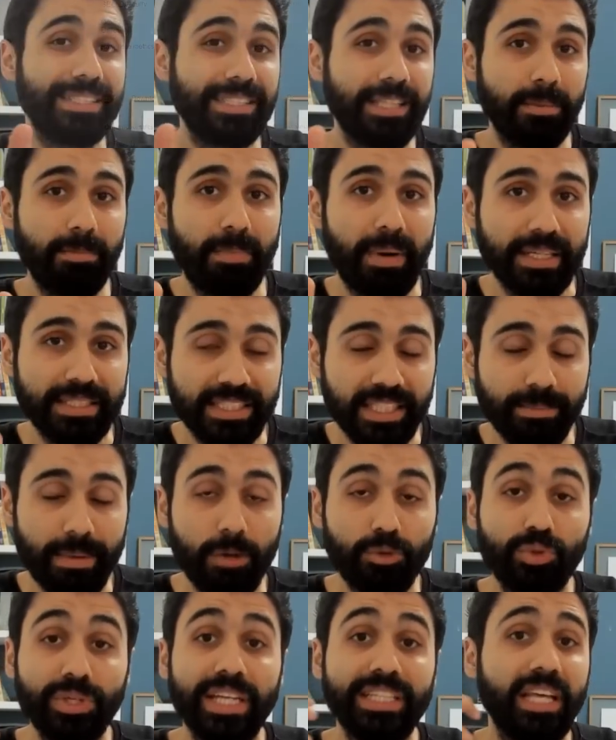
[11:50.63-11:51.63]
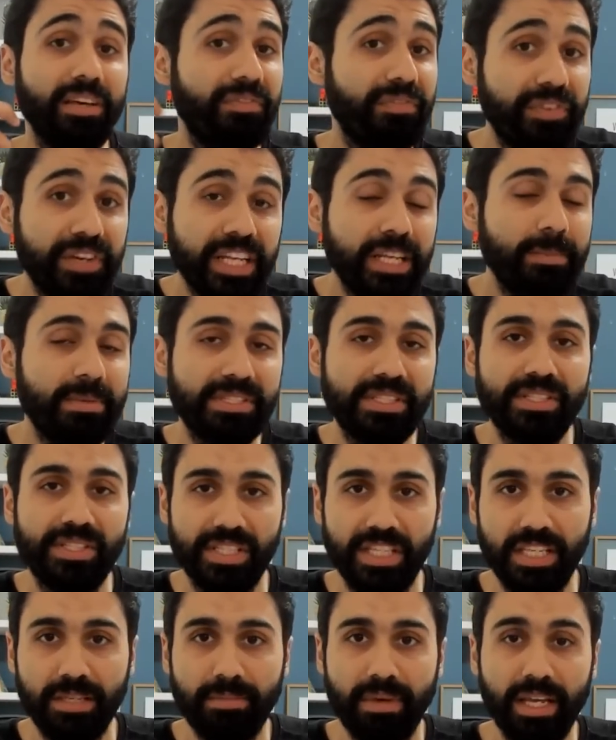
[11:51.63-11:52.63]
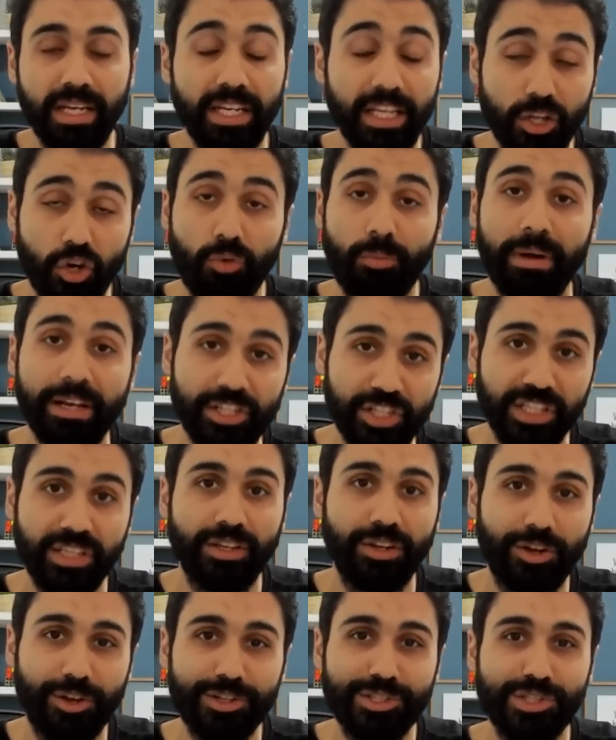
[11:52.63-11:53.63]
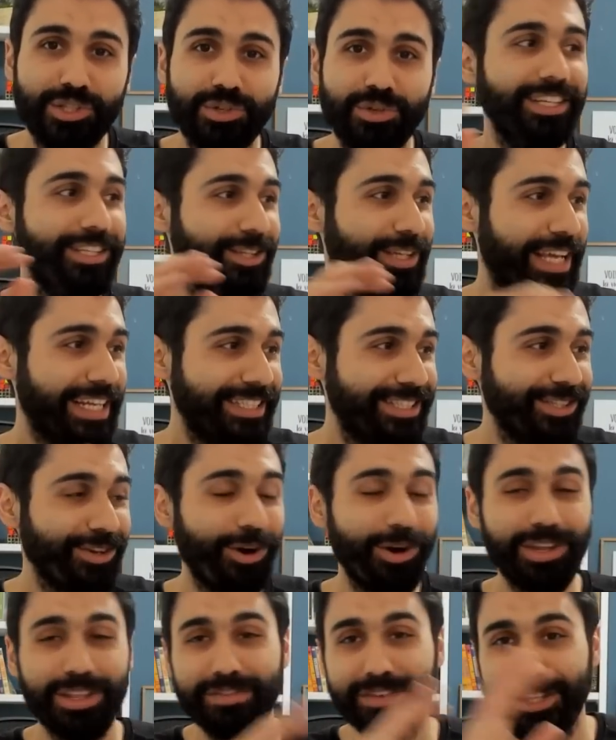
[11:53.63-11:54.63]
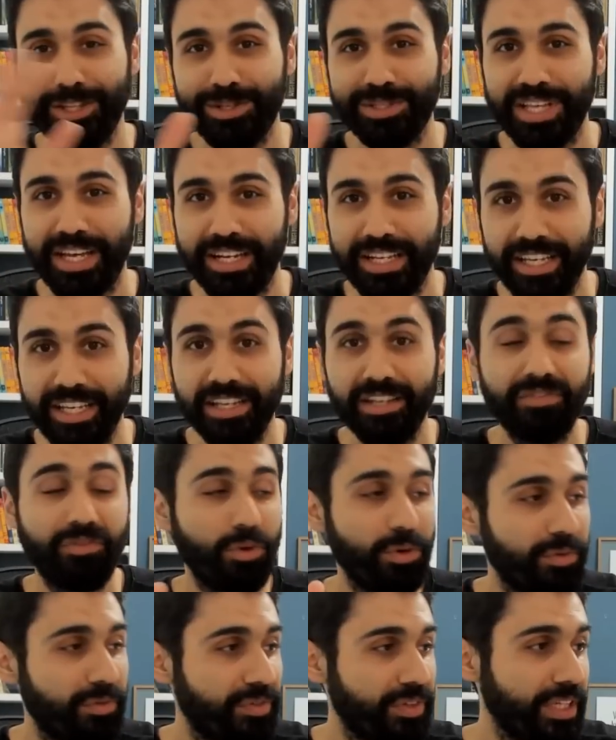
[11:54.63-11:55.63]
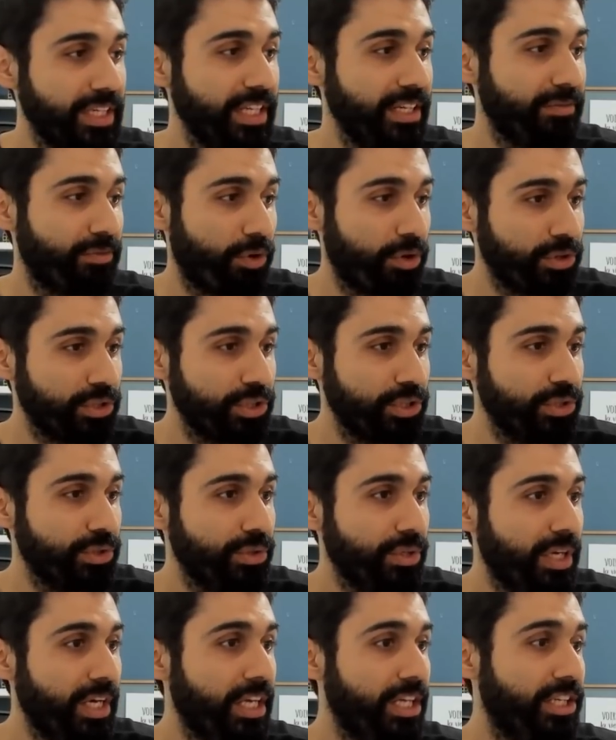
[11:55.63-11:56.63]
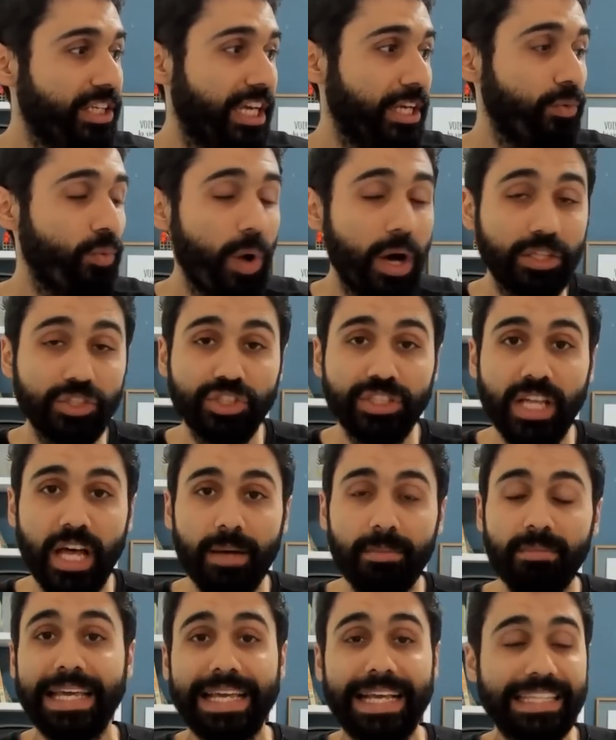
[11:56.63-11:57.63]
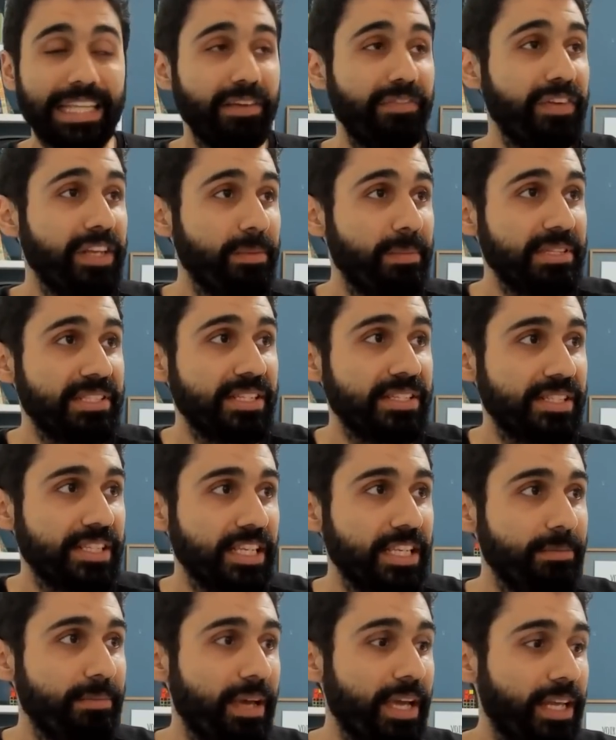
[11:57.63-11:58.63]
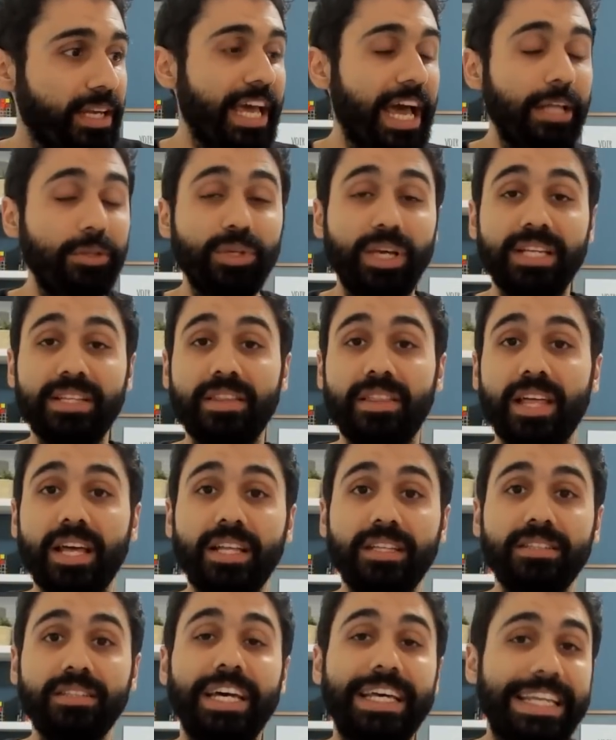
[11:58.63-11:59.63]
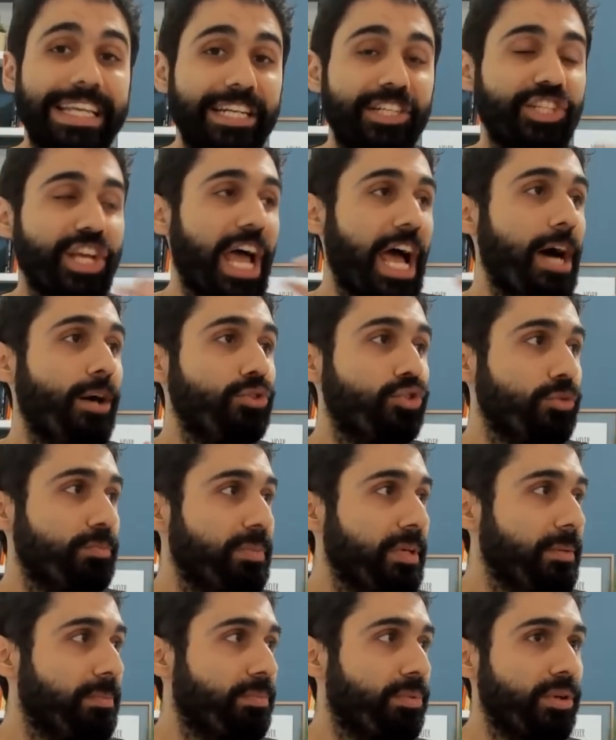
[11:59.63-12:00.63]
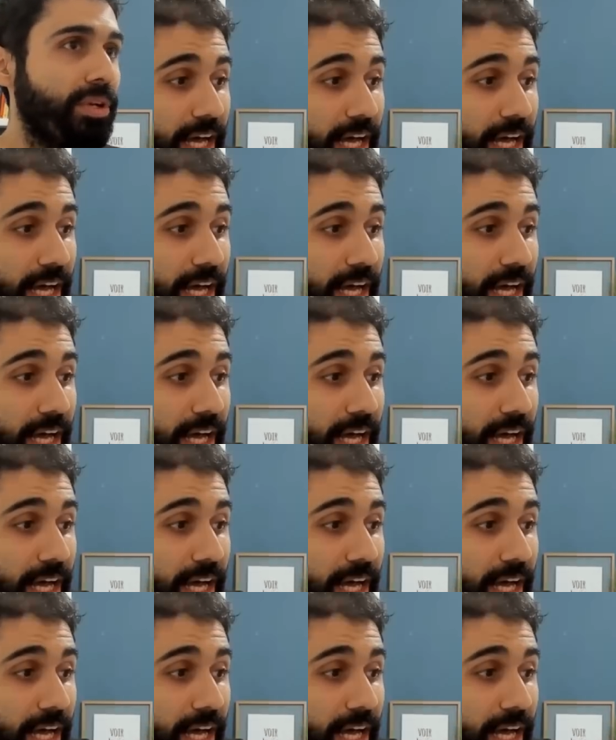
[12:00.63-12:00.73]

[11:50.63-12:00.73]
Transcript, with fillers: step by step how to get a free business email here on my channel also. You can see all the videos are here for free for you. You can watch them, get a free business email, and you can then reach out to people.